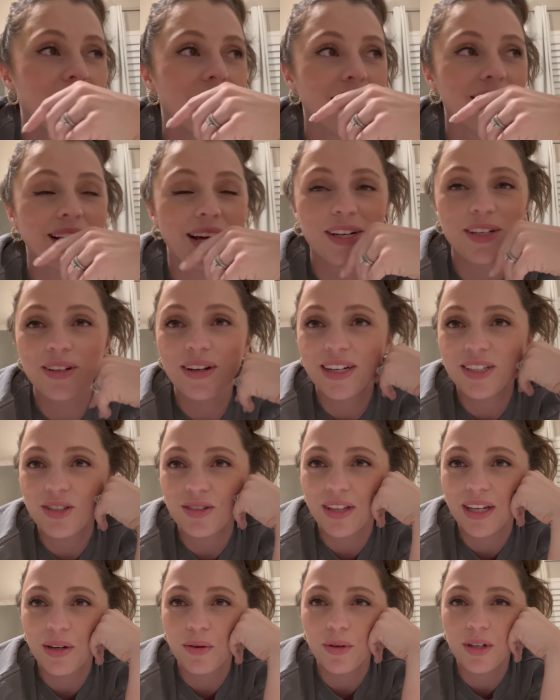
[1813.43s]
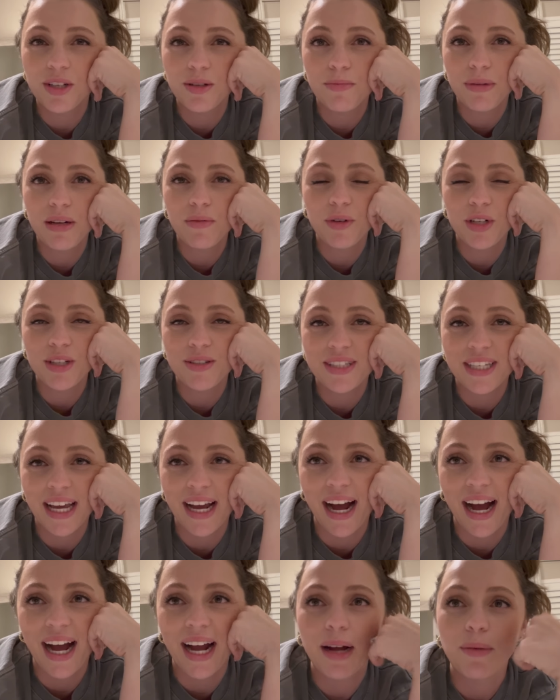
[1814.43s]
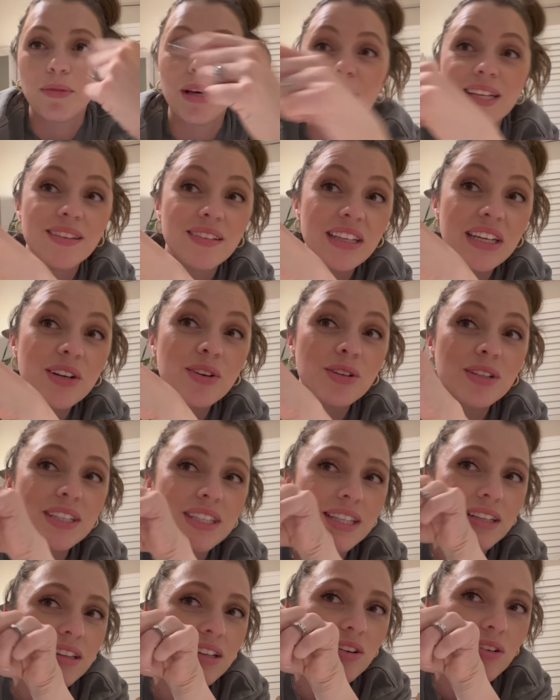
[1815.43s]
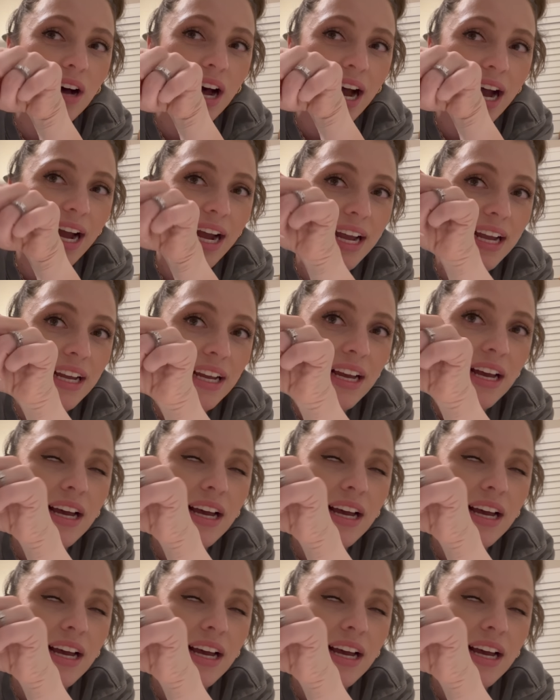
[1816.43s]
A lot of you guys are like, what do you mean when you say eye? I'm like, literally the little eye.